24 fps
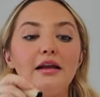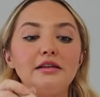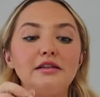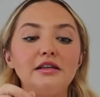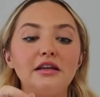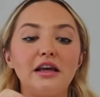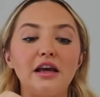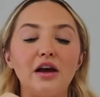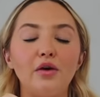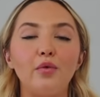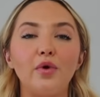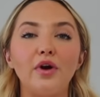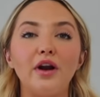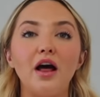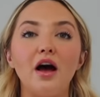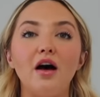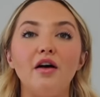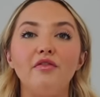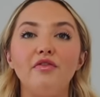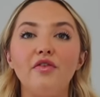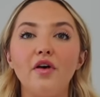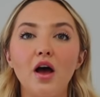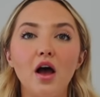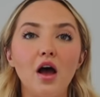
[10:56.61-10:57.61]
need to get rid
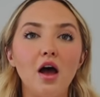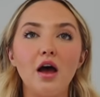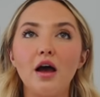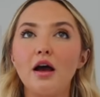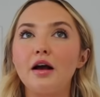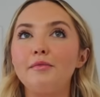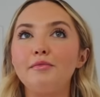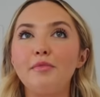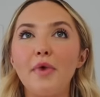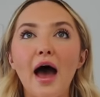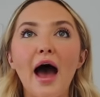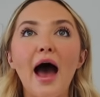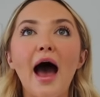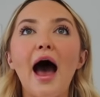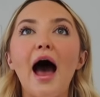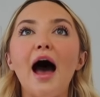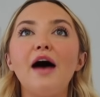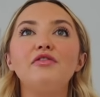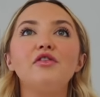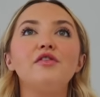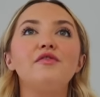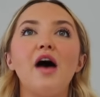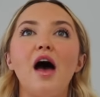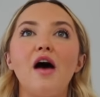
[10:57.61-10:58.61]
of
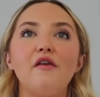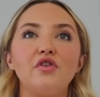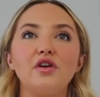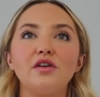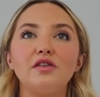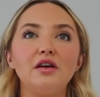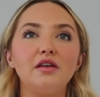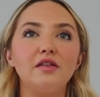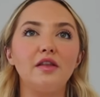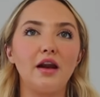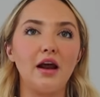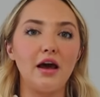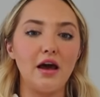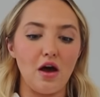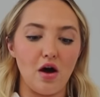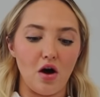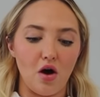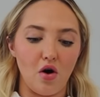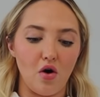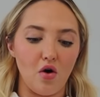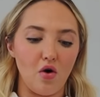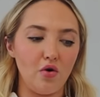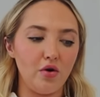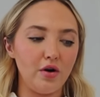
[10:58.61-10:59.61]
half of everything that I
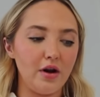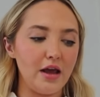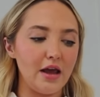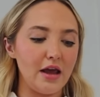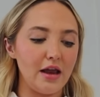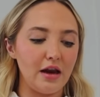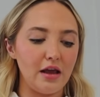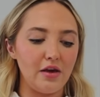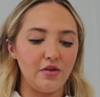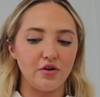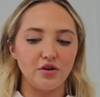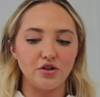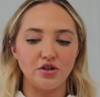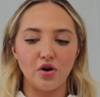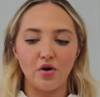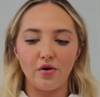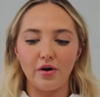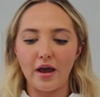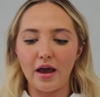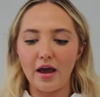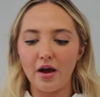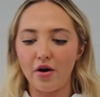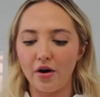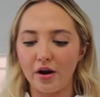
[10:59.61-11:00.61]
own and either
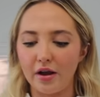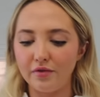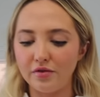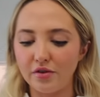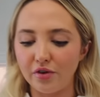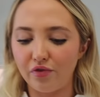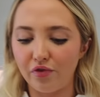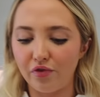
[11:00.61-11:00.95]
donate or give to